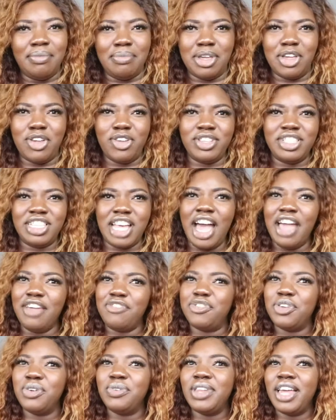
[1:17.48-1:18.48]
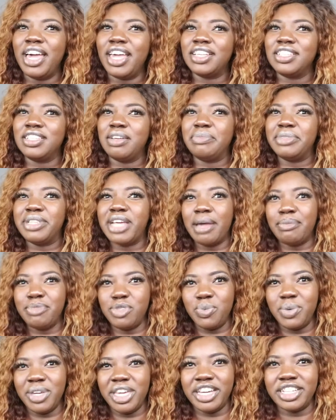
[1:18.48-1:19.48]
because I feel like
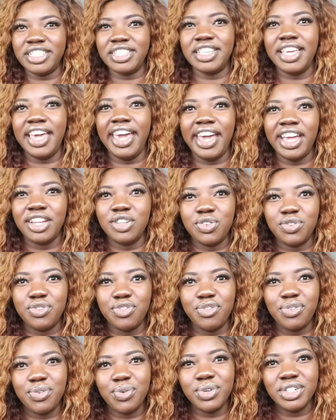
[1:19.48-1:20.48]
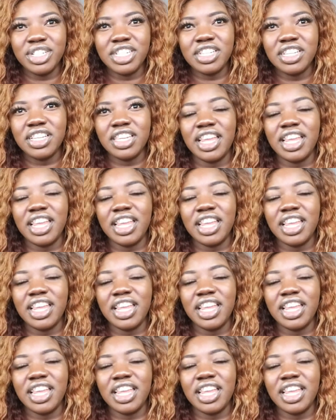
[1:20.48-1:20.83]
sometimes we are scared of food.